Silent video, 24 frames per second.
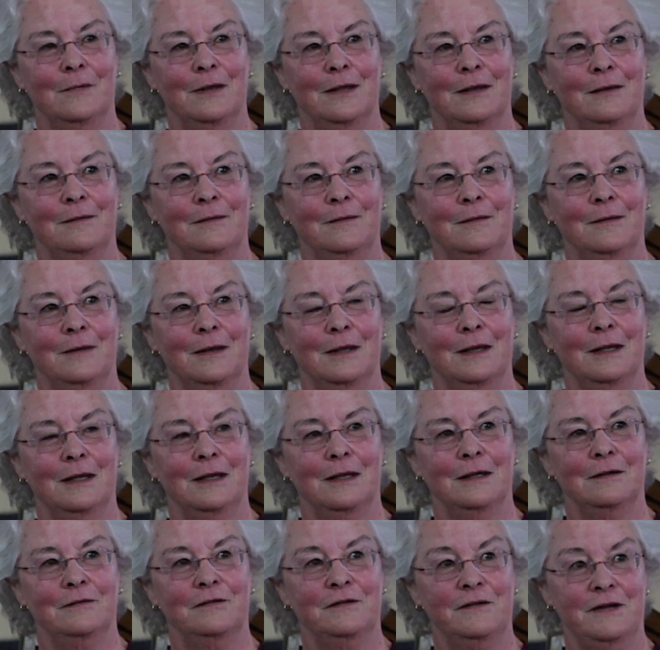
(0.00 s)
And
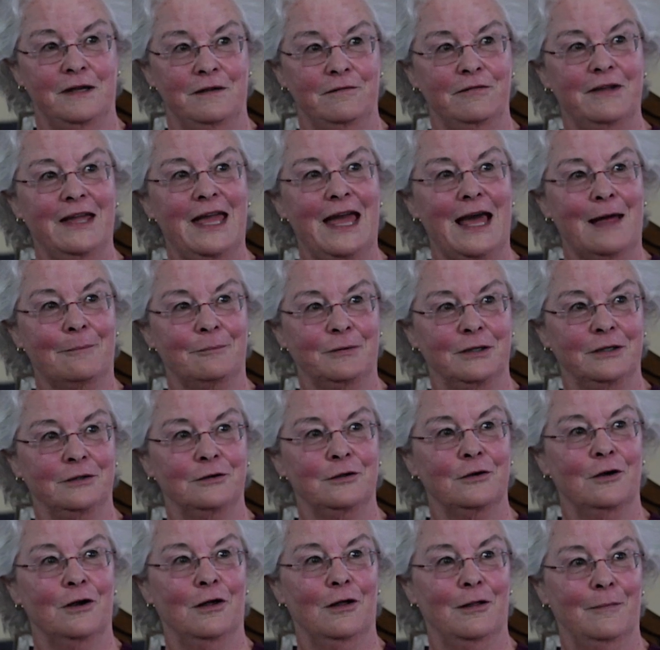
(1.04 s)
Steve Kaplan
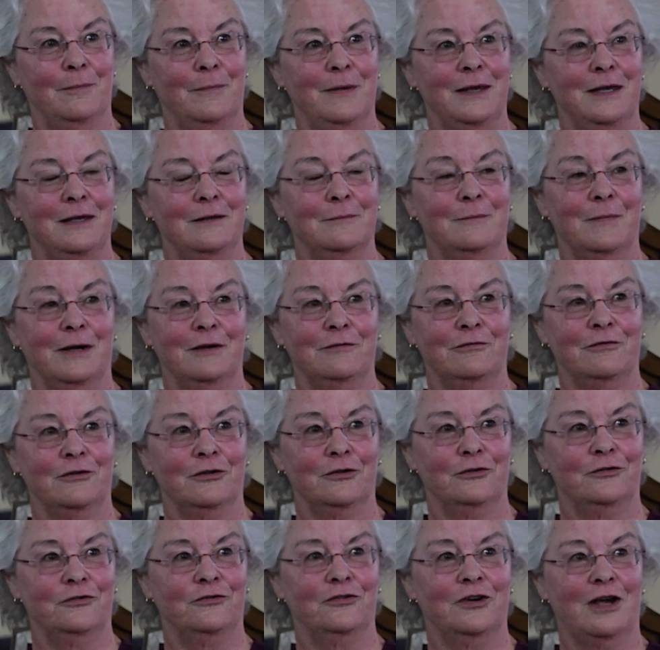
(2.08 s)
called me in my
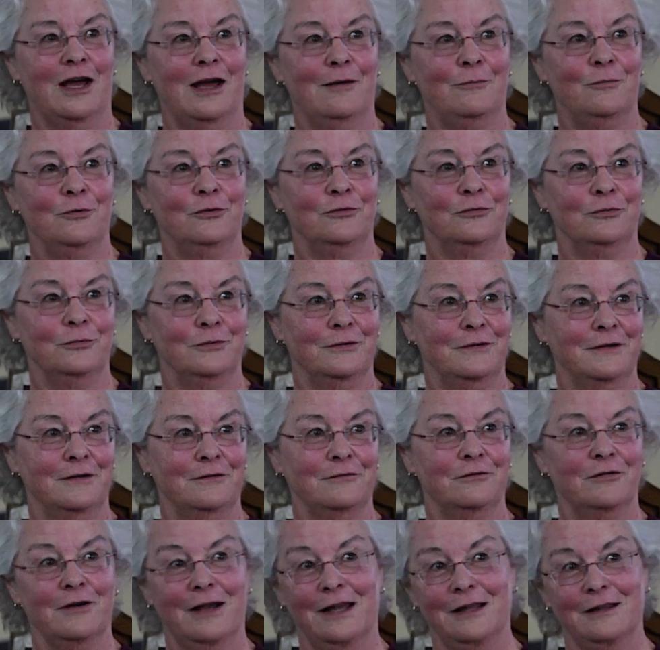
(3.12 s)
first job, which was at
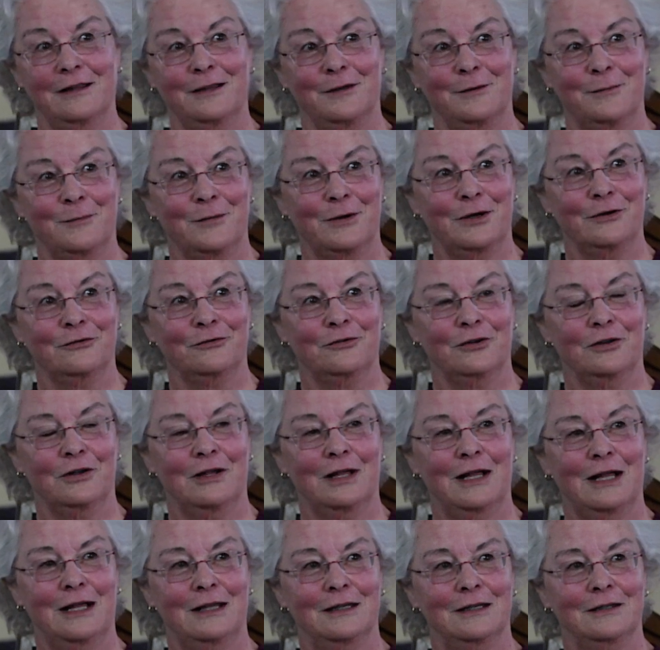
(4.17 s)
Franklin and Marshall
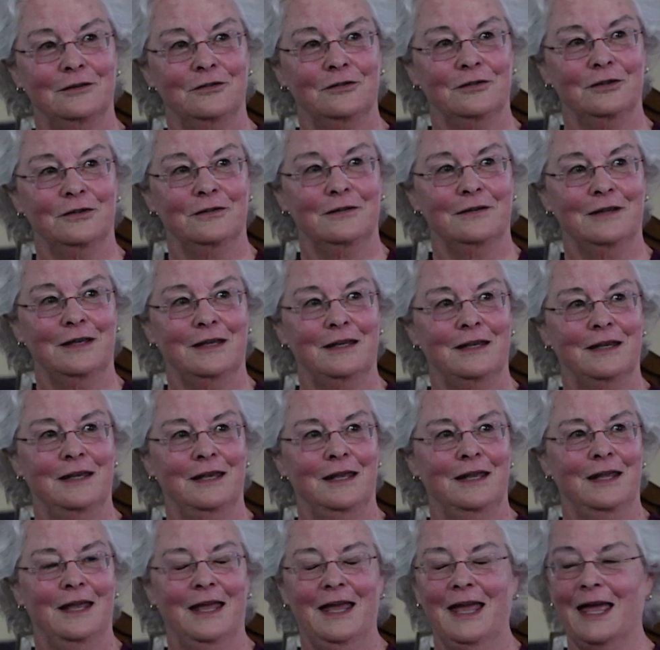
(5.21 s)
College, and said,
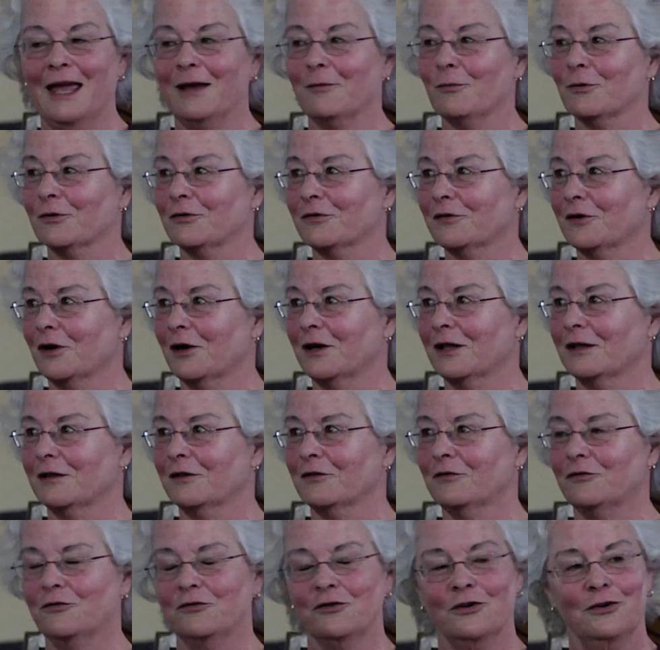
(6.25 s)
"Hey, we're starting
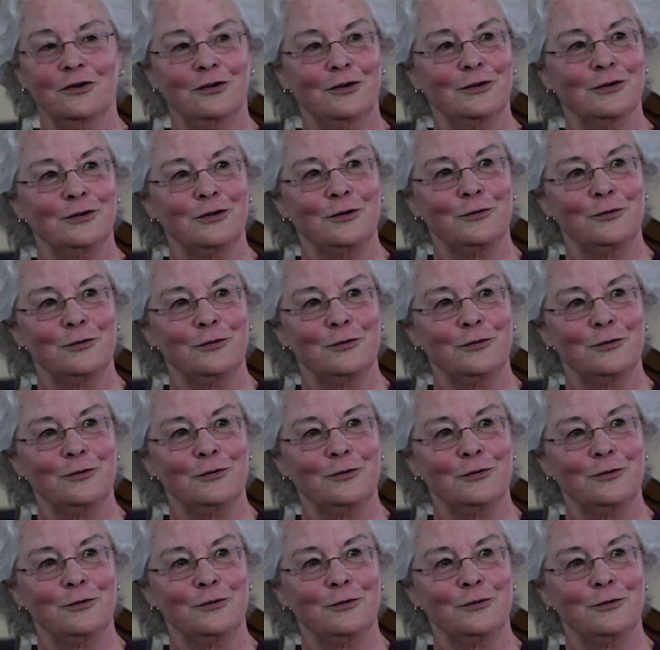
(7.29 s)
this journal.